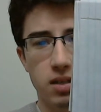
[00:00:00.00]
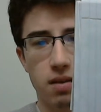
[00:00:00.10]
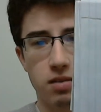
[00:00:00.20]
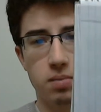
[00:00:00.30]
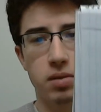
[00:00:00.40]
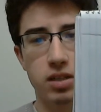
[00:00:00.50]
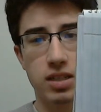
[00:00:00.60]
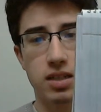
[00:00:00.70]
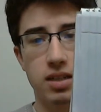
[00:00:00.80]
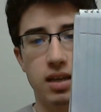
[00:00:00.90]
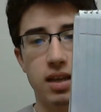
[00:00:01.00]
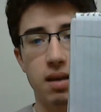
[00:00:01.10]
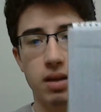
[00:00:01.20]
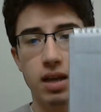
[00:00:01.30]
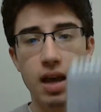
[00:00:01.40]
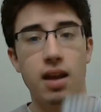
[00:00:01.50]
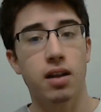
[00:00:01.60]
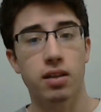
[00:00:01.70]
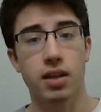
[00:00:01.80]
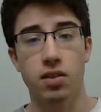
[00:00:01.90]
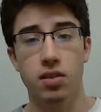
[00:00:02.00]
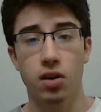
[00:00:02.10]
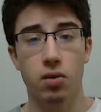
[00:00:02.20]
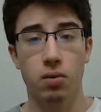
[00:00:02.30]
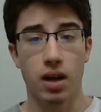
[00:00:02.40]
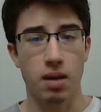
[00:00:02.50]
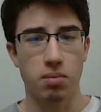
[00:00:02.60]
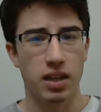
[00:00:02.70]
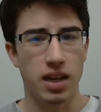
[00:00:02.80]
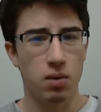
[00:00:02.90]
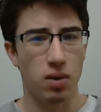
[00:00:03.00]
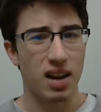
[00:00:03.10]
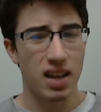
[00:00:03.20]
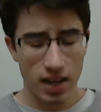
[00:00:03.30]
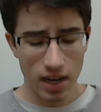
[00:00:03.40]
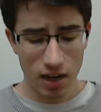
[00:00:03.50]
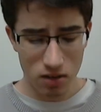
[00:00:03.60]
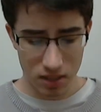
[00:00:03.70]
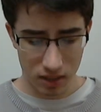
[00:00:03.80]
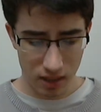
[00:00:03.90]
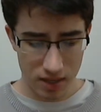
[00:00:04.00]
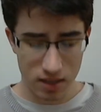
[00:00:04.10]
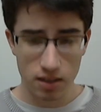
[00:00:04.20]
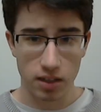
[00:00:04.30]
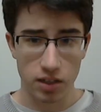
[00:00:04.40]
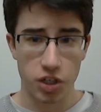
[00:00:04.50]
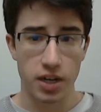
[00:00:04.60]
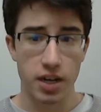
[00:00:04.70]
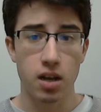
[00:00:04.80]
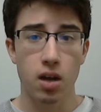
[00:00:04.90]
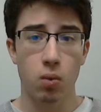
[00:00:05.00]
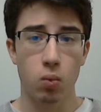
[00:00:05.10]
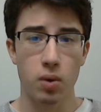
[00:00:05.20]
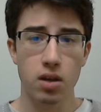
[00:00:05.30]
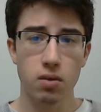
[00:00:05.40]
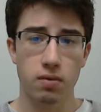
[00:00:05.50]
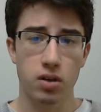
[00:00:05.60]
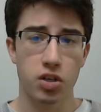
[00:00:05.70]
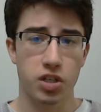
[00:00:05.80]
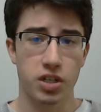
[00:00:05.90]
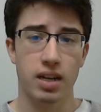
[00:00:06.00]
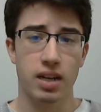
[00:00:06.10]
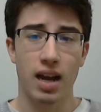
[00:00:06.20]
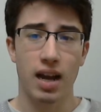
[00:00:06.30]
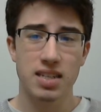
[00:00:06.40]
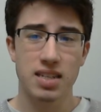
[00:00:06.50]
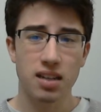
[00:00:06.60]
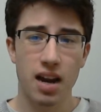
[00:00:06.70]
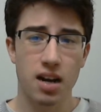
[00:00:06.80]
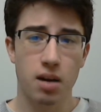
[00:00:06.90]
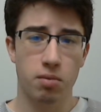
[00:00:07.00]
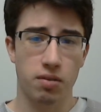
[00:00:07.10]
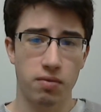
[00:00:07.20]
to have spilled into the game mechanically, though I played what I hear is the less glitchy Wii U version. I still had a number of